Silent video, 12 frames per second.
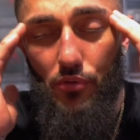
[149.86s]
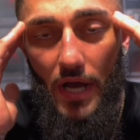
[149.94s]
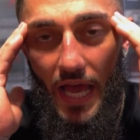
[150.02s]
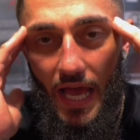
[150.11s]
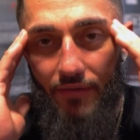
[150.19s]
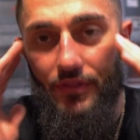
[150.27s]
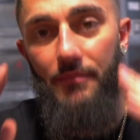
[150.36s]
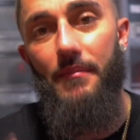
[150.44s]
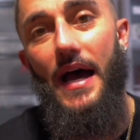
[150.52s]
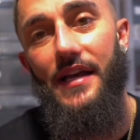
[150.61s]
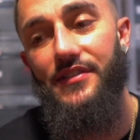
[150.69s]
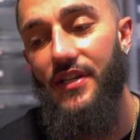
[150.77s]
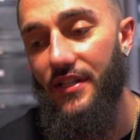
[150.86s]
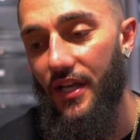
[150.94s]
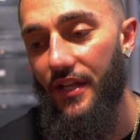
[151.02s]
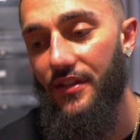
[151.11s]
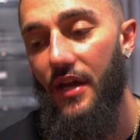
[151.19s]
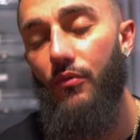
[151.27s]
have the mindset
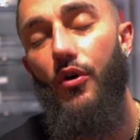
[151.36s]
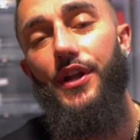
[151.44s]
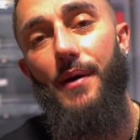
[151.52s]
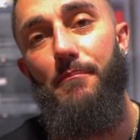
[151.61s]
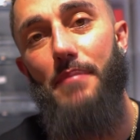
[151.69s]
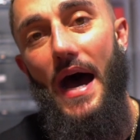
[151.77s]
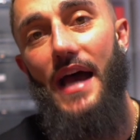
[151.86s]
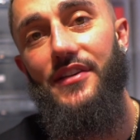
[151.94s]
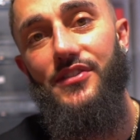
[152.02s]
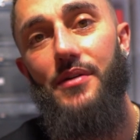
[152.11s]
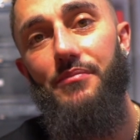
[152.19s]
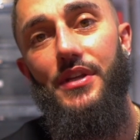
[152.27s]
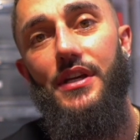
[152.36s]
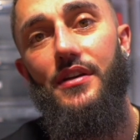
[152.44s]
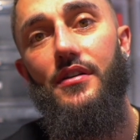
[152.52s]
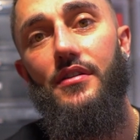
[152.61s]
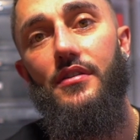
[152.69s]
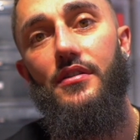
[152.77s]
that they want to buy
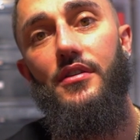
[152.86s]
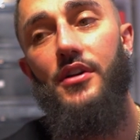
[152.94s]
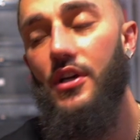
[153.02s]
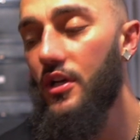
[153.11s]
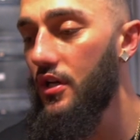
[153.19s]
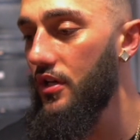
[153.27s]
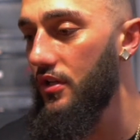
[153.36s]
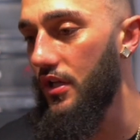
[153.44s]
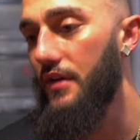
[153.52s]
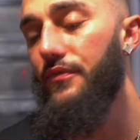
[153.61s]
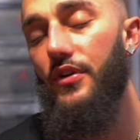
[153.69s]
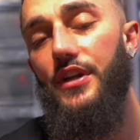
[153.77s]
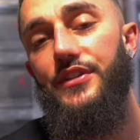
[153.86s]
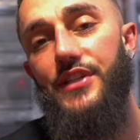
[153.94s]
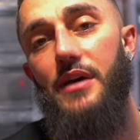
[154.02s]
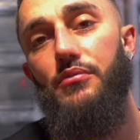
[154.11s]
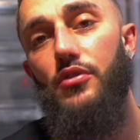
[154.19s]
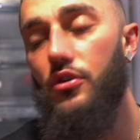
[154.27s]
something, like for an
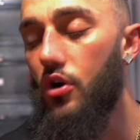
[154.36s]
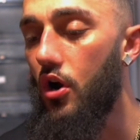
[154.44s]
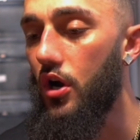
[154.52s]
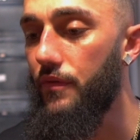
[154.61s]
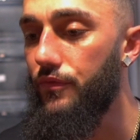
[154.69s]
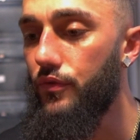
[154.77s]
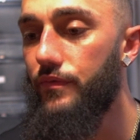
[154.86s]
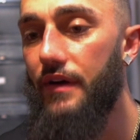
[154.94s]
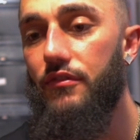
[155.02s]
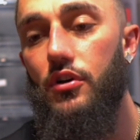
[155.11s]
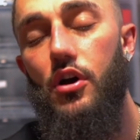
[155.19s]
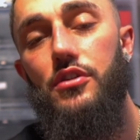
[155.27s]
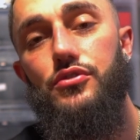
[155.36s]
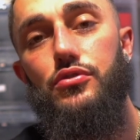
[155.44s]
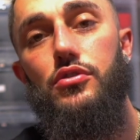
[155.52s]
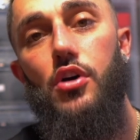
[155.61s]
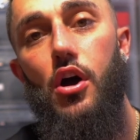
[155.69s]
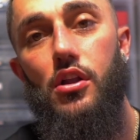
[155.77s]
example, a car. If you've ever gone
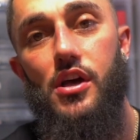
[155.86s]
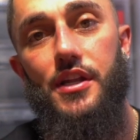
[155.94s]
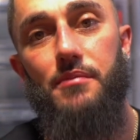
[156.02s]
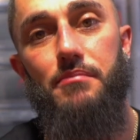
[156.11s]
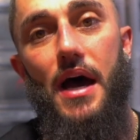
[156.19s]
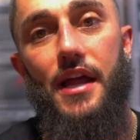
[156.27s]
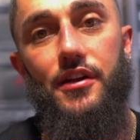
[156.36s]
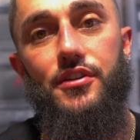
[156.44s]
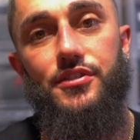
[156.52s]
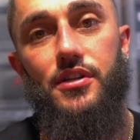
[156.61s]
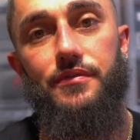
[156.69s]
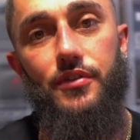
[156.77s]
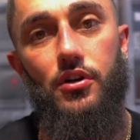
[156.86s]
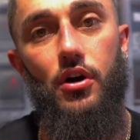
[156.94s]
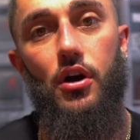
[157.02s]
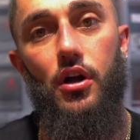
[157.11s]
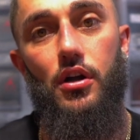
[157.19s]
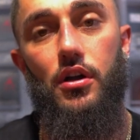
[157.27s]
to a car lot to buy yourself a
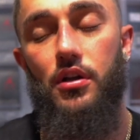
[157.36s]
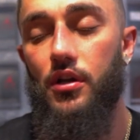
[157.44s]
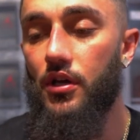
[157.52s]
car,